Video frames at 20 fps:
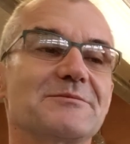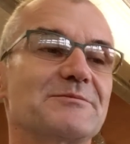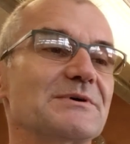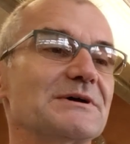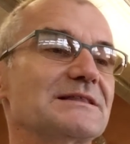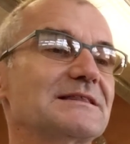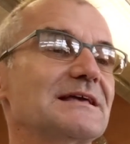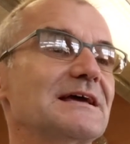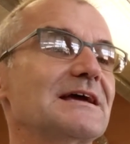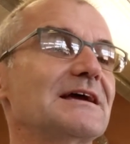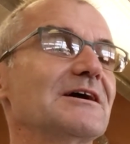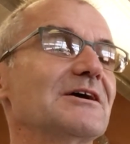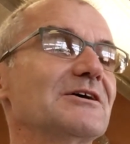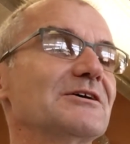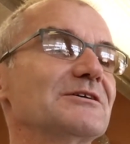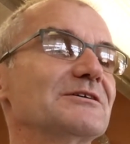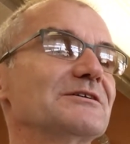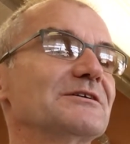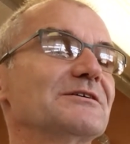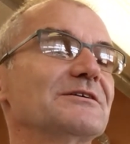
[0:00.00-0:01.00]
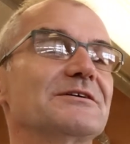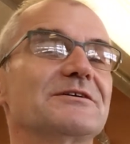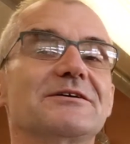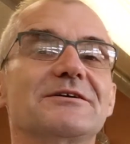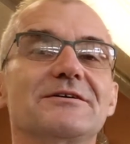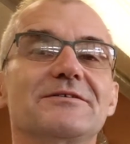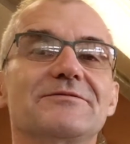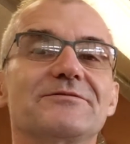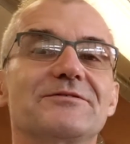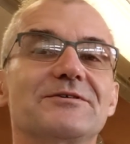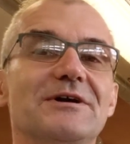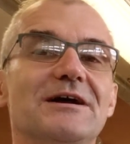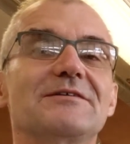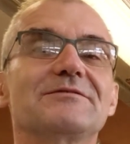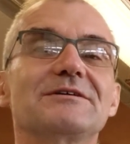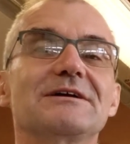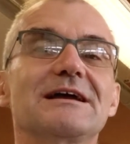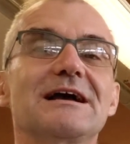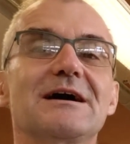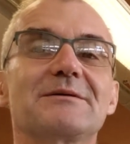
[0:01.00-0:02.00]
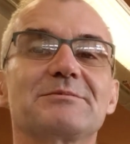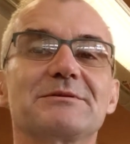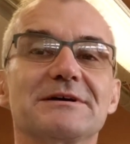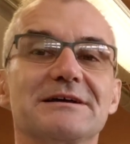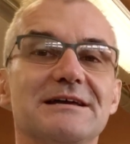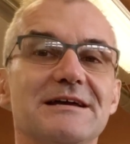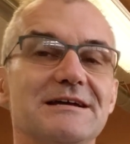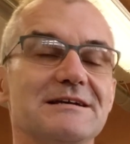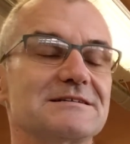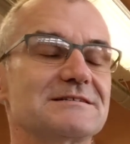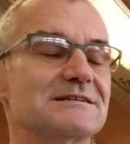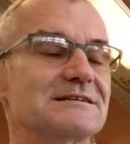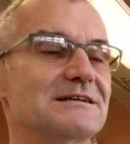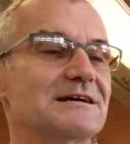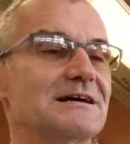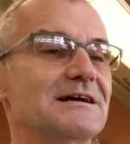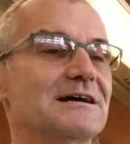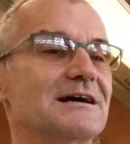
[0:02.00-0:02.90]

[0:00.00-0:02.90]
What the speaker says: but they aren't for every application.